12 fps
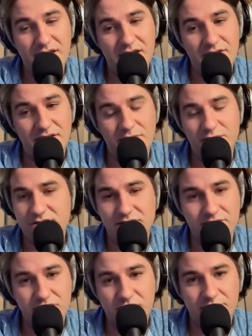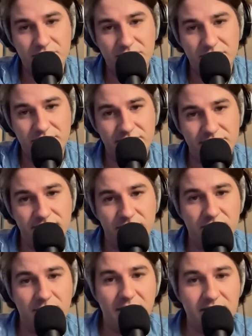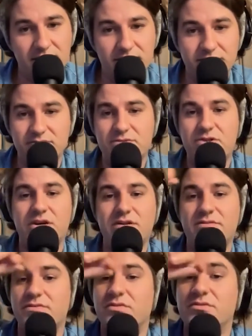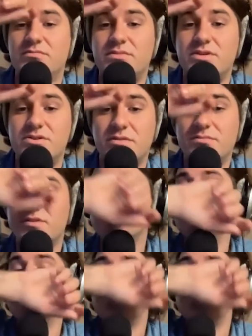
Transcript: and then we just have a drum machine for the backing track for the drums.